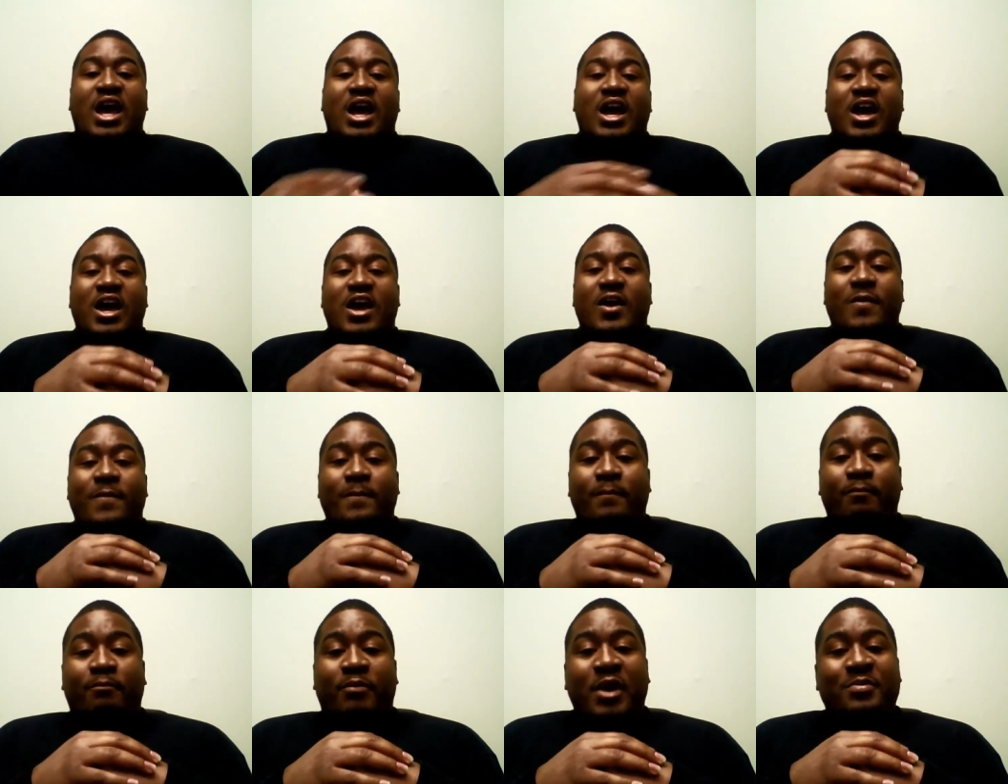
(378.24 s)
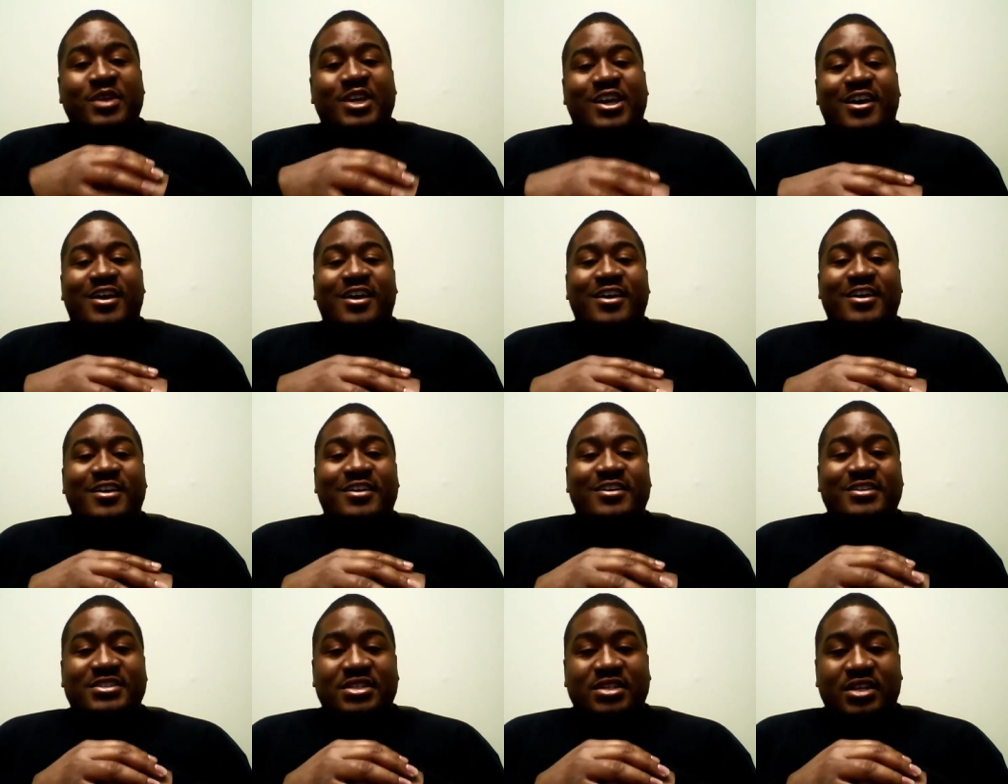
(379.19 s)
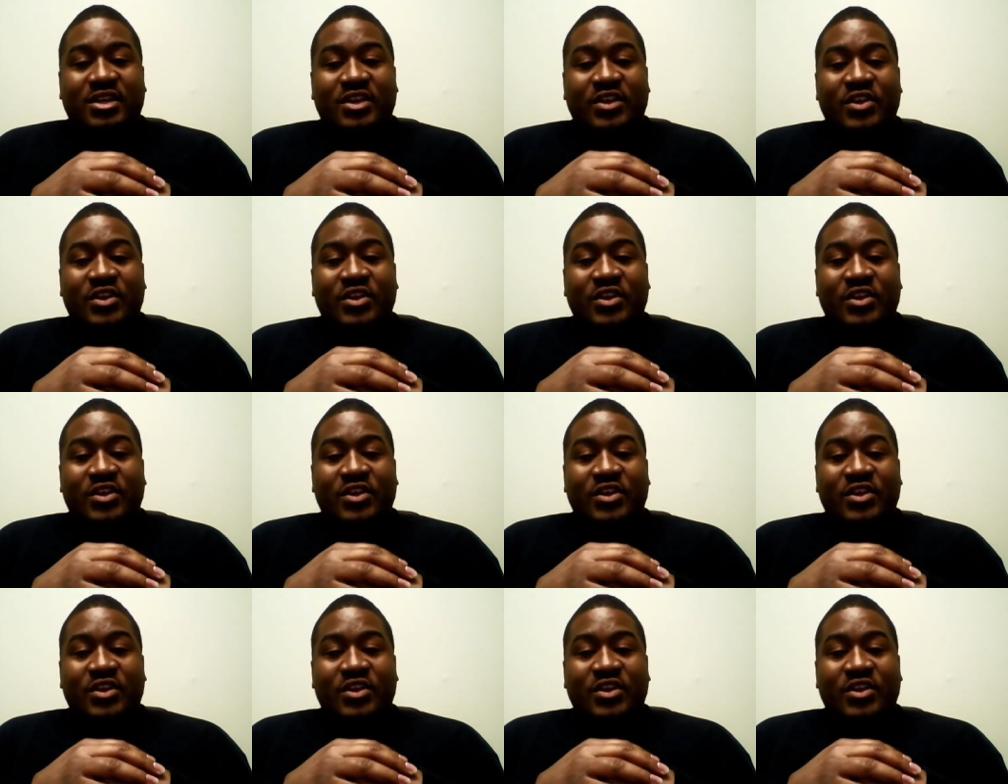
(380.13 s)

uh, but because